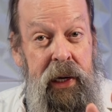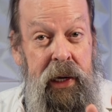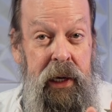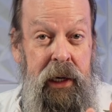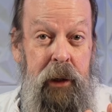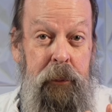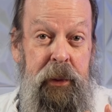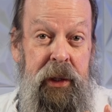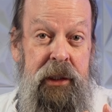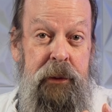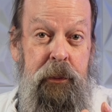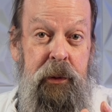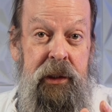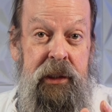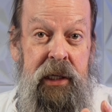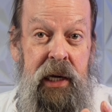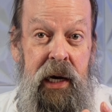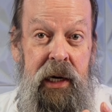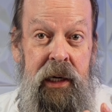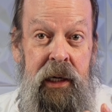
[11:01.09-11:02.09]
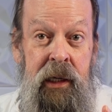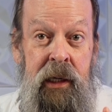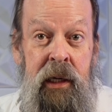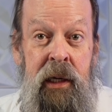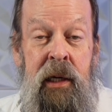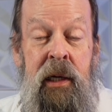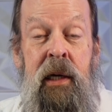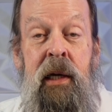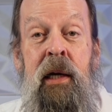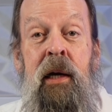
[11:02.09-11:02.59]
gigabits per second,
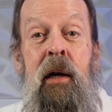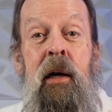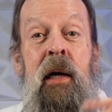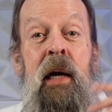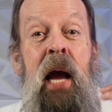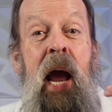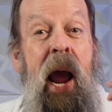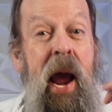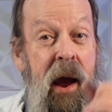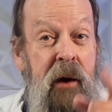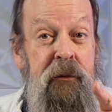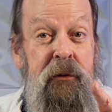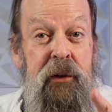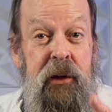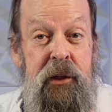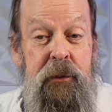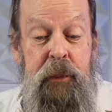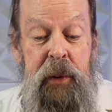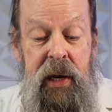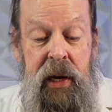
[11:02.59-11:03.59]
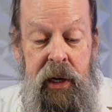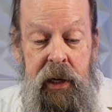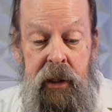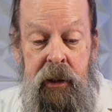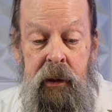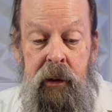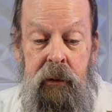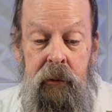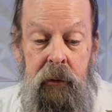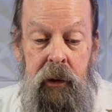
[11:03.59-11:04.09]
half the
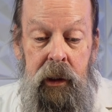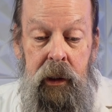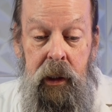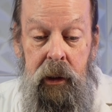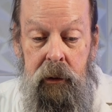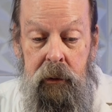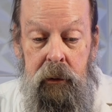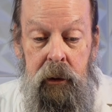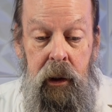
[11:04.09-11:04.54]
speed. Well, look,